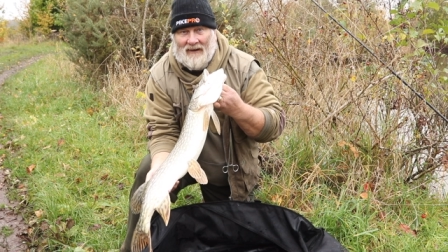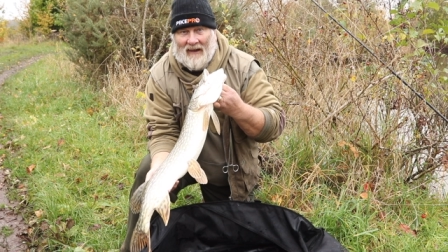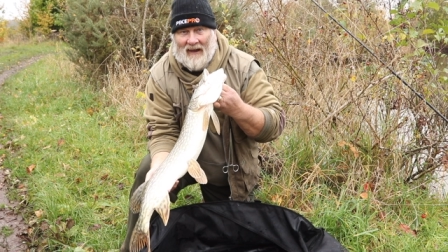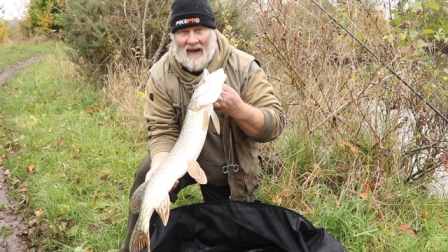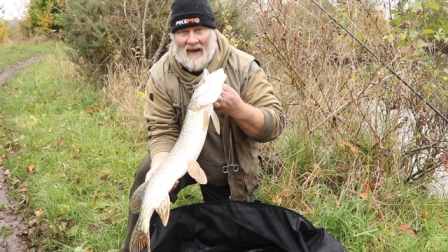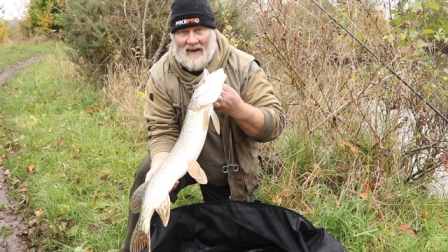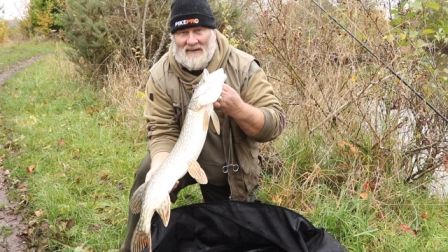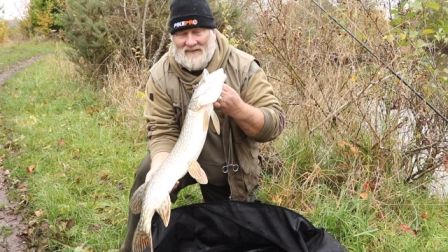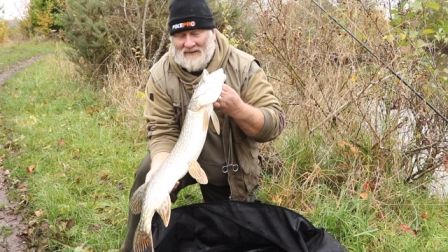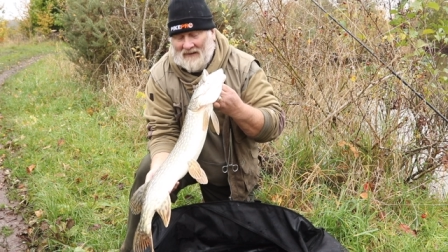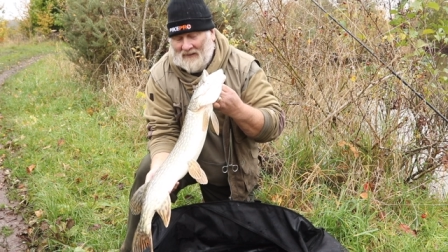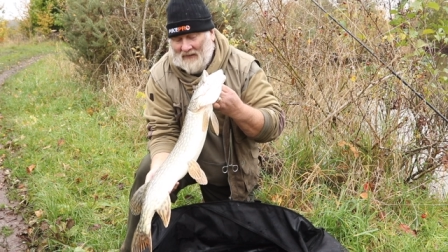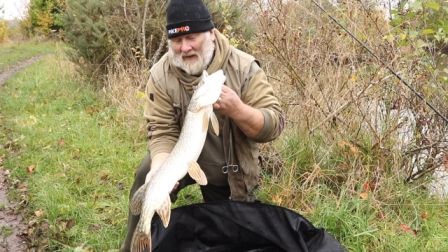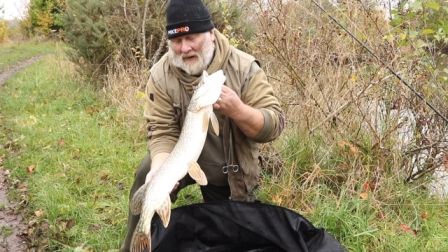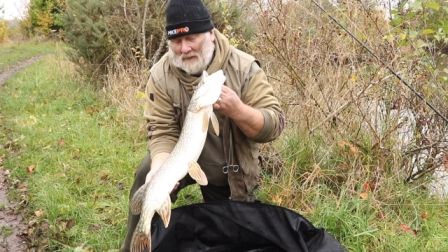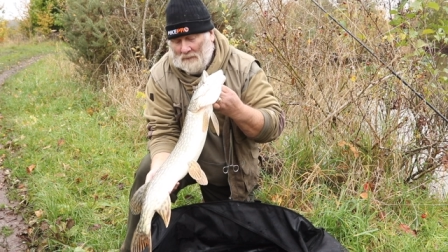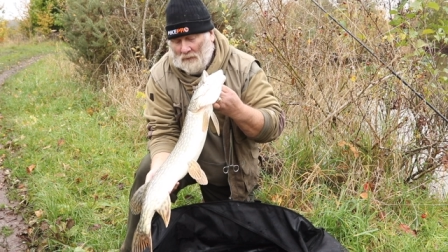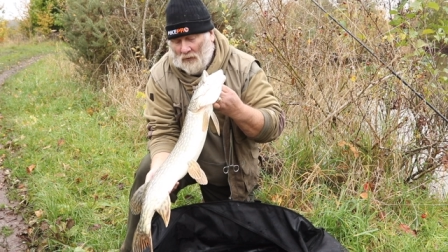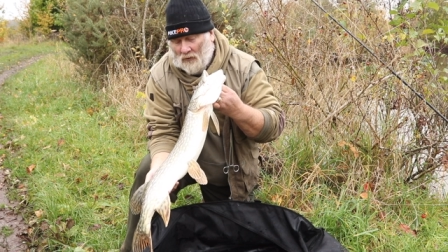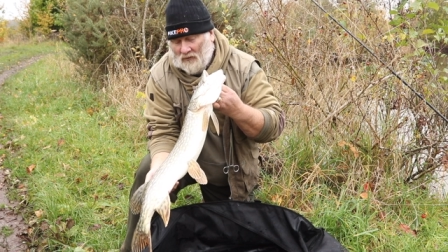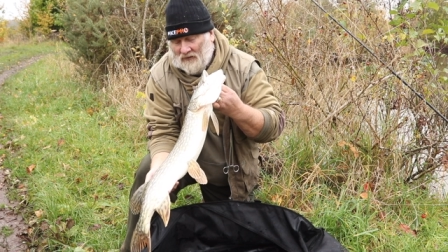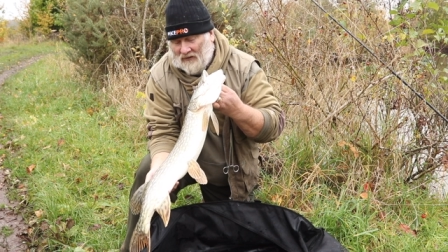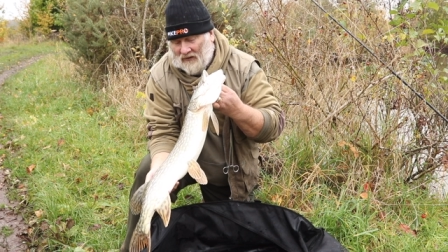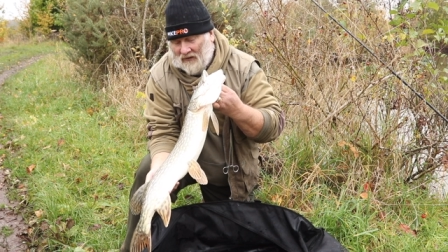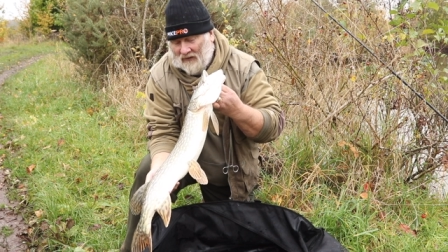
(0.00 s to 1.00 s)
eating that
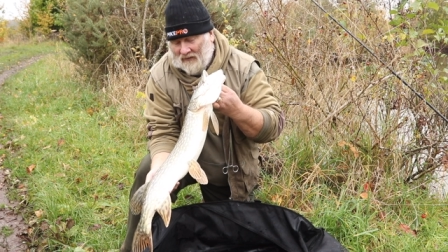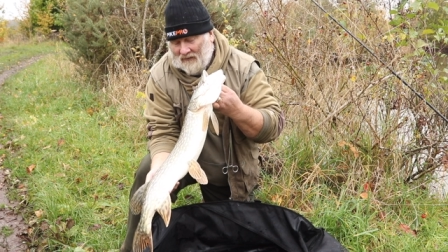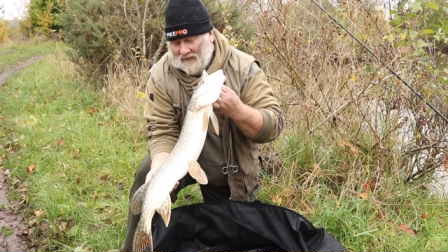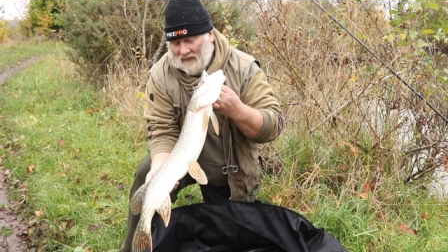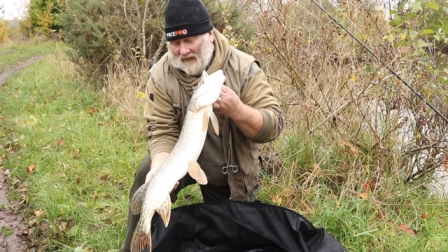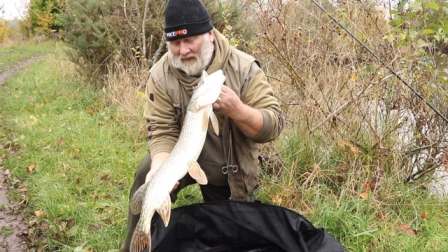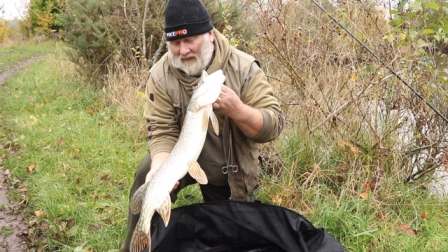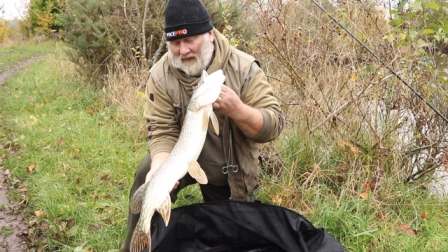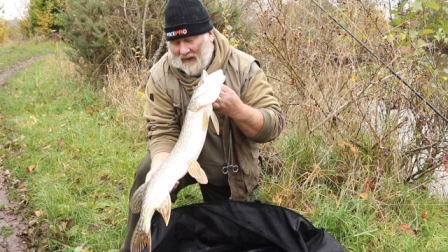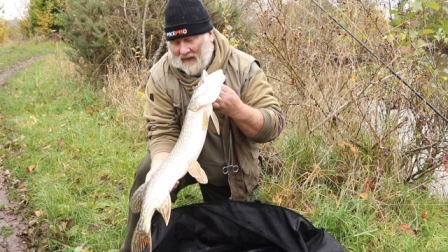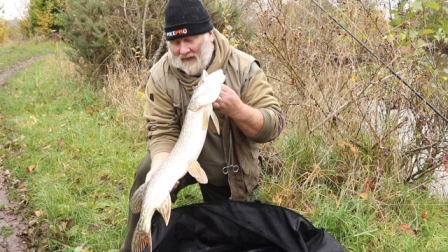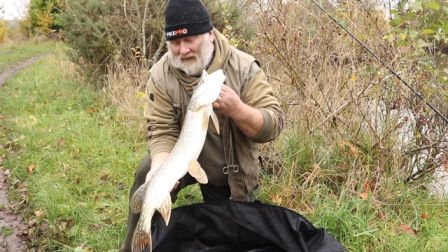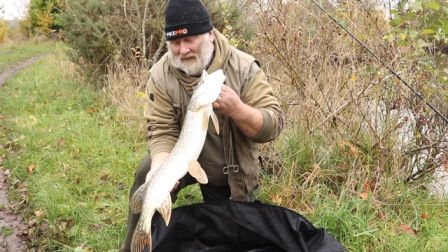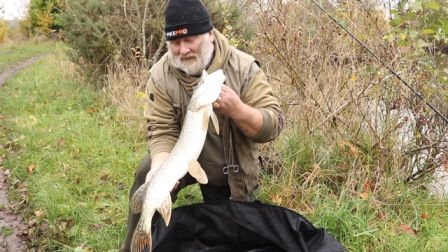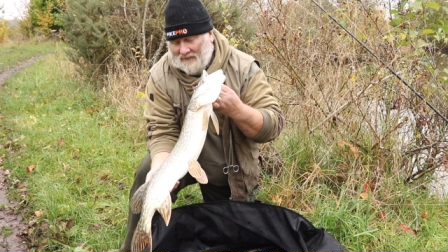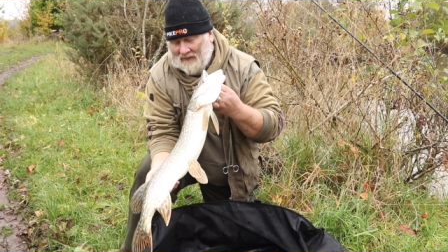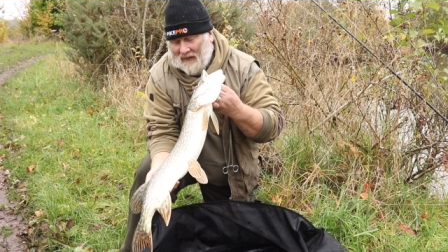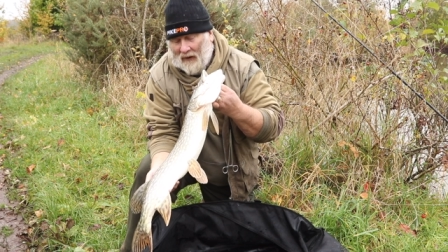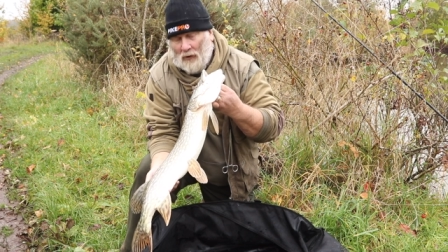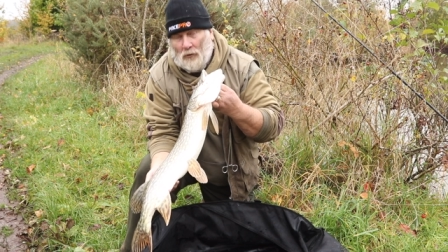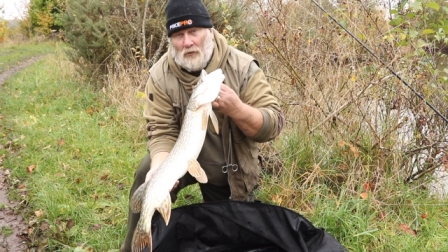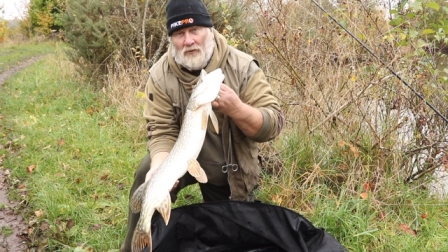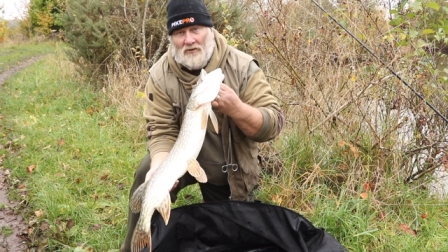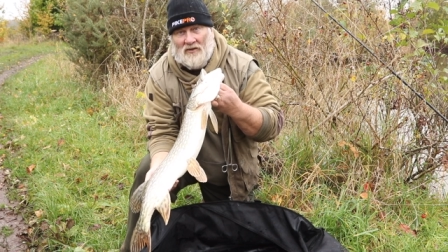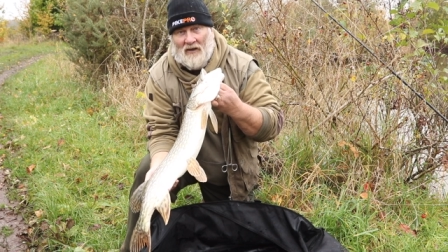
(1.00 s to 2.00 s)
much, and they, they
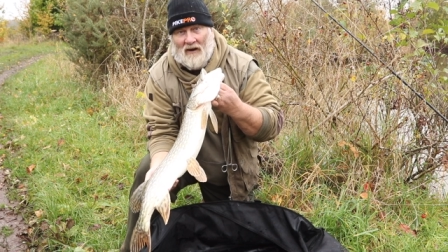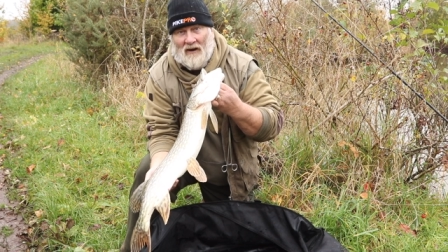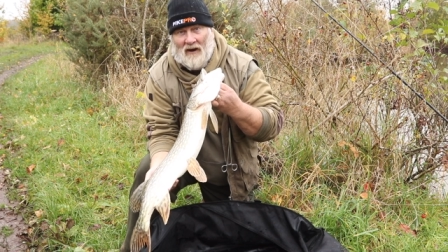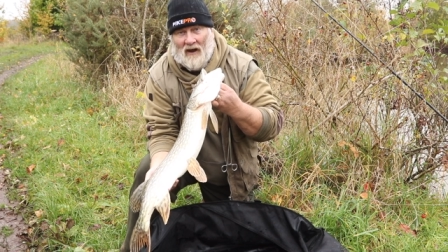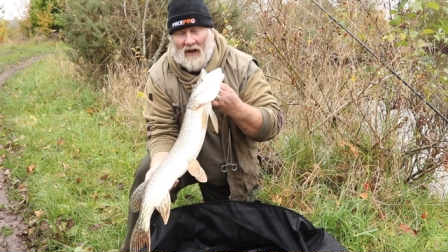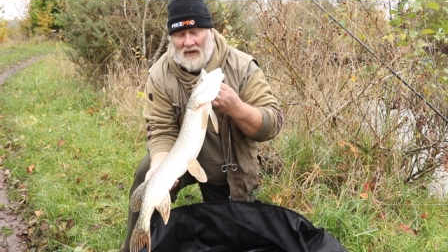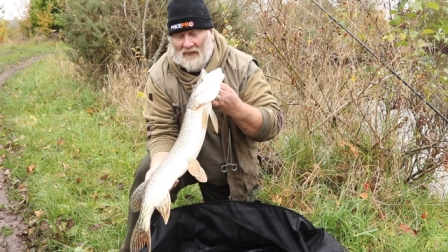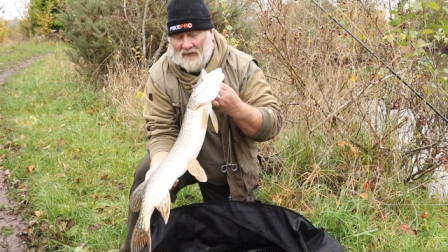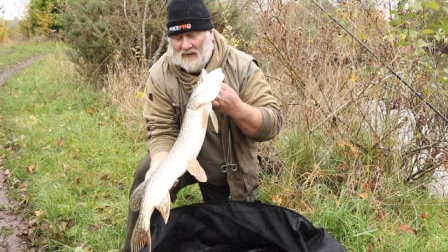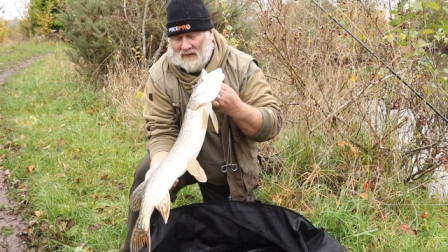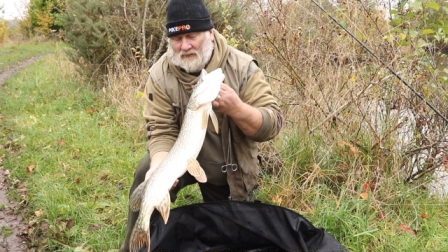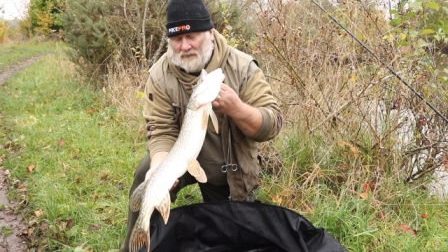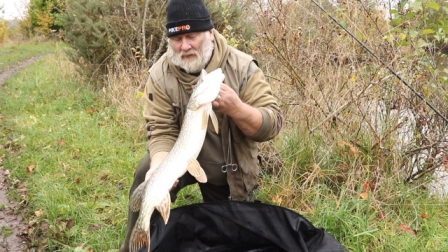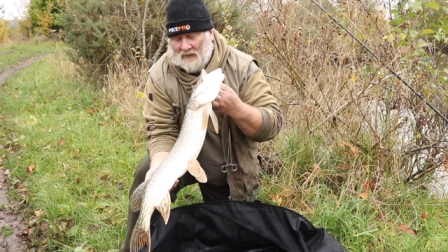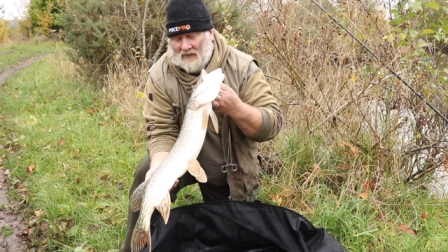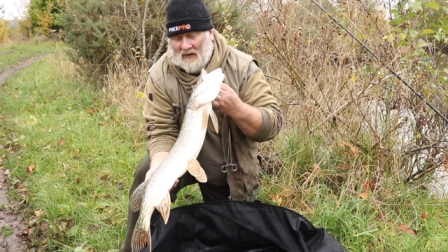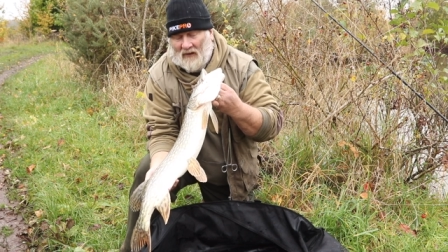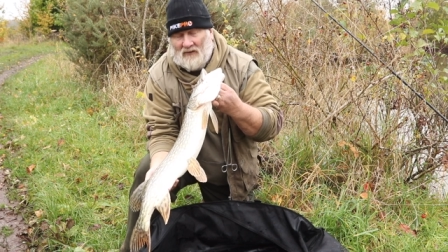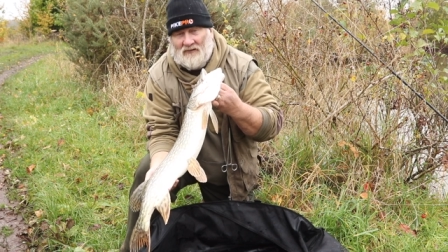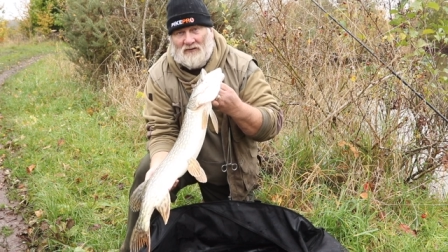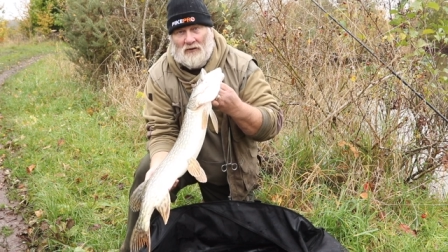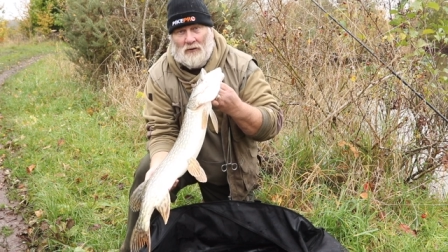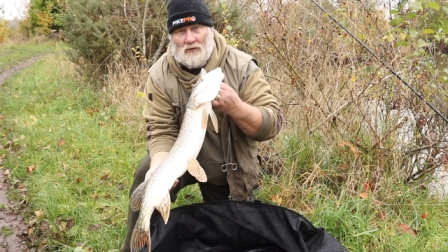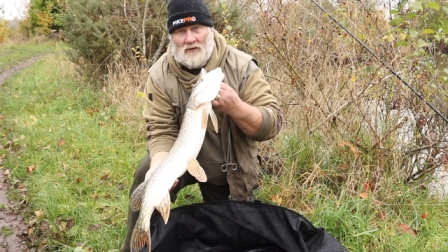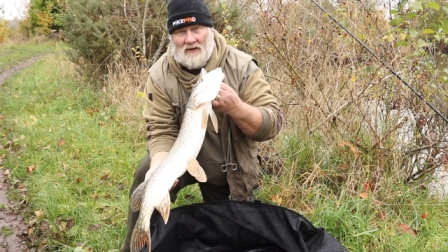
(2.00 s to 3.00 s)
look thin like this, but
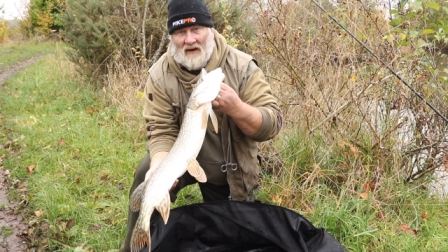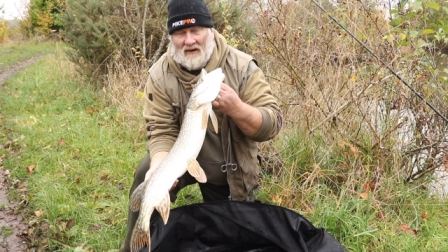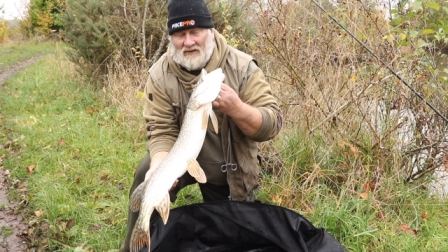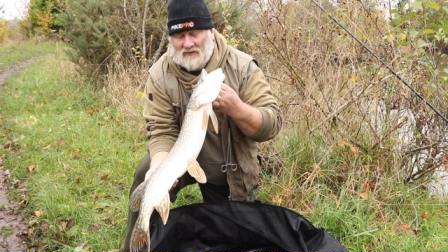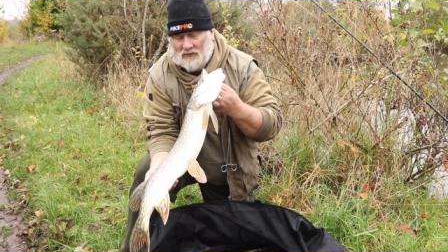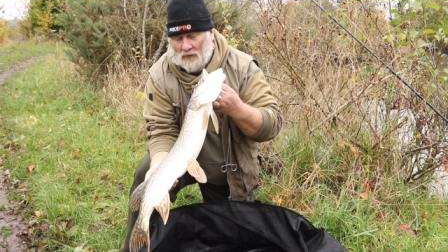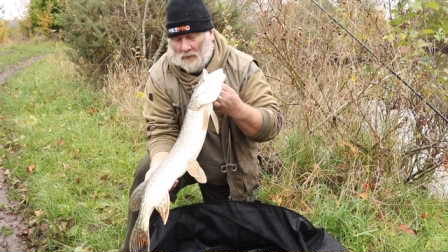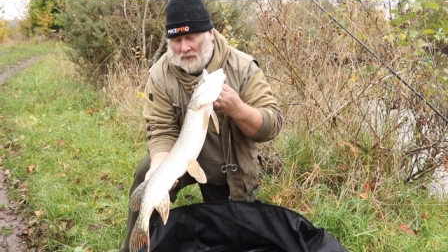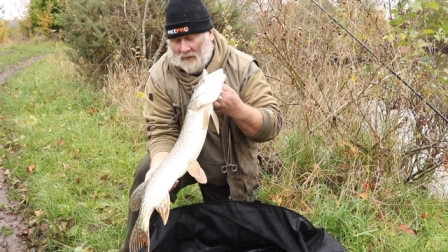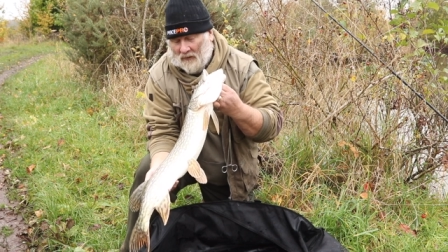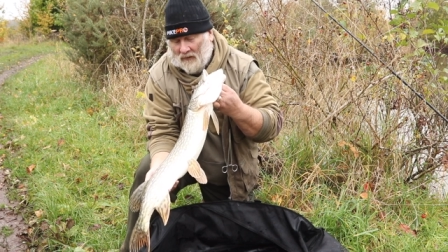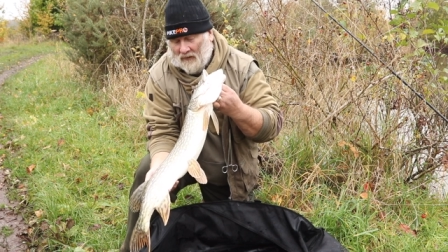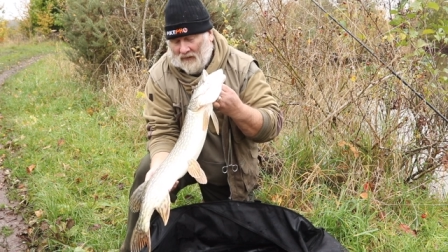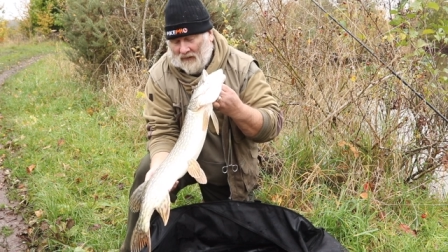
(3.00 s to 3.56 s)
they'll soon catch up.